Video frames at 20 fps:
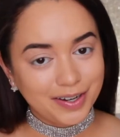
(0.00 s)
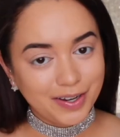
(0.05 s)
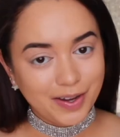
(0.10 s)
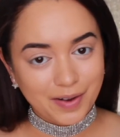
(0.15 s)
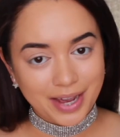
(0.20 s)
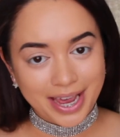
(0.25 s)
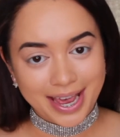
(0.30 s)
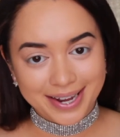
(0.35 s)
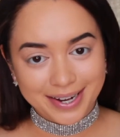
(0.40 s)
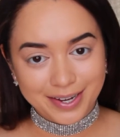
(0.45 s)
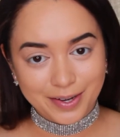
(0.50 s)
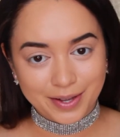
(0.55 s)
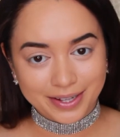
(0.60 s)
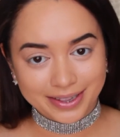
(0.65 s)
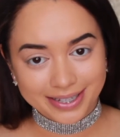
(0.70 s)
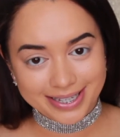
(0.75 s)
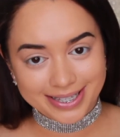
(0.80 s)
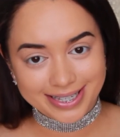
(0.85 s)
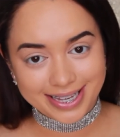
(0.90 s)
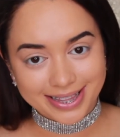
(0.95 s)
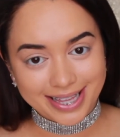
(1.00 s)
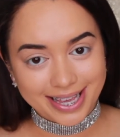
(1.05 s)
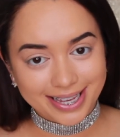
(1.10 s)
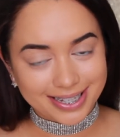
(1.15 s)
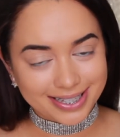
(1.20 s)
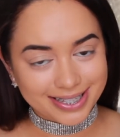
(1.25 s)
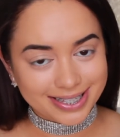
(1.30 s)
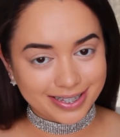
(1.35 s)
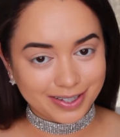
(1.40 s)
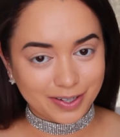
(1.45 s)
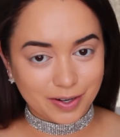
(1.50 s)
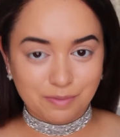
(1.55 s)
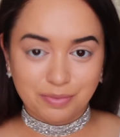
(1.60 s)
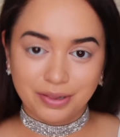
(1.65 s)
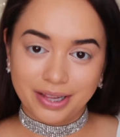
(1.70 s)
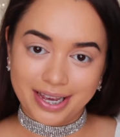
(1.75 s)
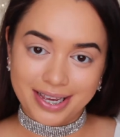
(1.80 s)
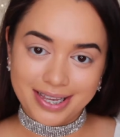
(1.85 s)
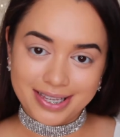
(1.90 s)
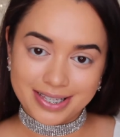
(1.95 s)
I'm gonna go ahead and quickly set that concealer in
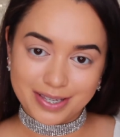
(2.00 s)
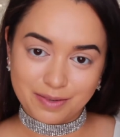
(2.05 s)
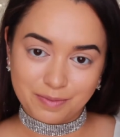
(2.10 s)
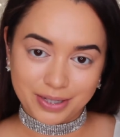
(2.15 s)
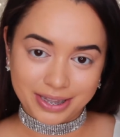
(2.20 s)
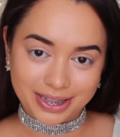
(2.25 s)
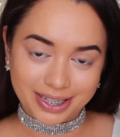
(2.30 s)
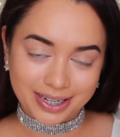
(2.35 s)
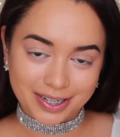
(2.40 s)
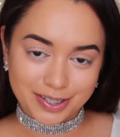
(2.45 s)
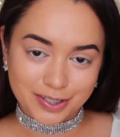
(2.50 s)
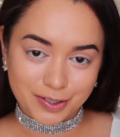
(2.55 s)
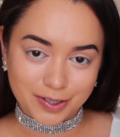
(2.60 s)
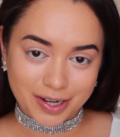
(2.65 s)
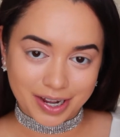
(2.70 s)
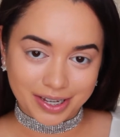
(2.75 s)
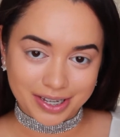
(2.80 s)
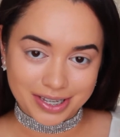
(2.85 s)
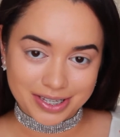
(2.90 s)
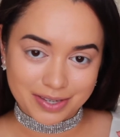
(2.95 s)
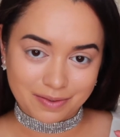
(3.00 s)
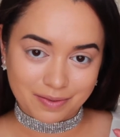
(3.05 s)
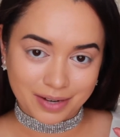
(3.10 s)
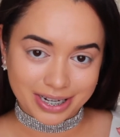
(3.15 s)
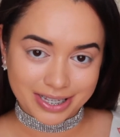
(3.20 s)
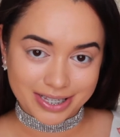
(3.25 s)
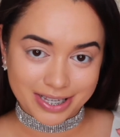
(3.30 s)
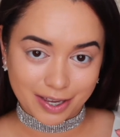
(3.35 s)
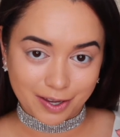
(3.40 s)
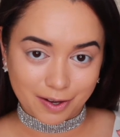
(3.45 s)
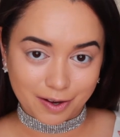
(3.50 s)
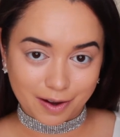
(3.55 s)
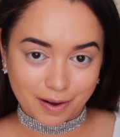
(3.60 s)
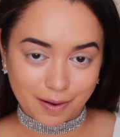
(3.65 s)
place with the Astralis Ready Set